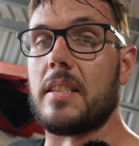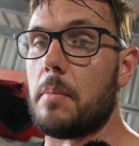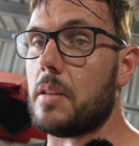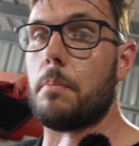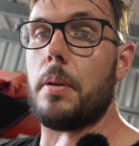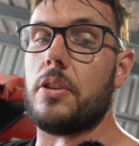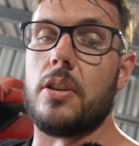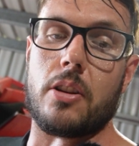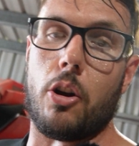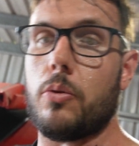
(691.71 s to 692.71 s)
send me some
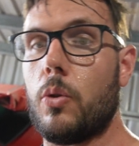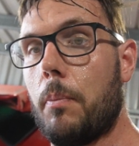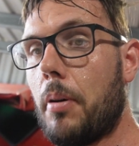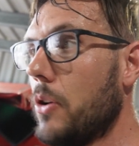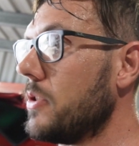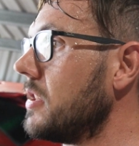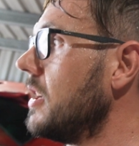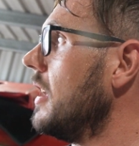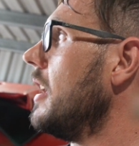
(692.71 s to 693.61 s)
pictures and I'll do a post